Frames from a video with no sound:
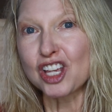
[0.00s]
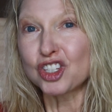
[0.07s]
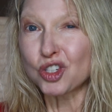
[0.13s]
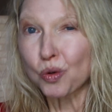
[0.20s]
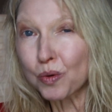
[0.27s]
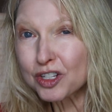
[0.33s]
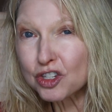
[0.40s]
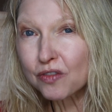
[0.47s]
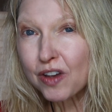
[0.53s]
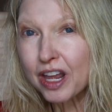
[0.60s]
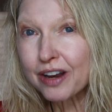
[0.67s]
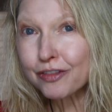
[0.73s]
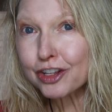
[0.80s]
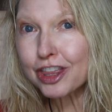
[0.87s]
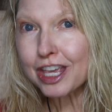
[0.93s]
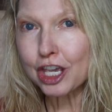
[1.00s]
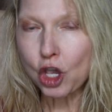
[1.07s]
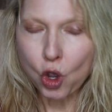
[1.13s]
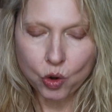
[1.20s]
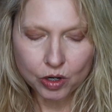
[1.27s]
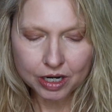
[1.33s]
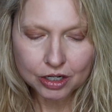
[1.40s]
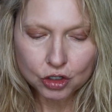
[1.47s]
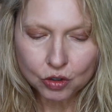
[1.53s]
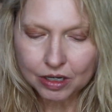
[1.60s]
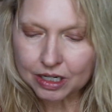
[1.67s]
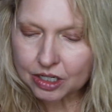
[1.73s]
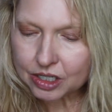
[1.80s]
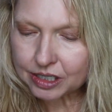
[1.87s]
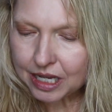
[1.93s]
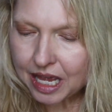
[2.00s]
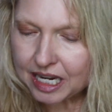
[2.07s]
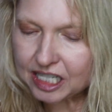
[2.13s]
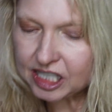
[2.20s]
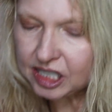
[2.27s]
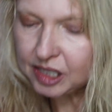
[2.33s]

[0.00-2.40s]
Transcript: So once you've got everything coated, you can just kind of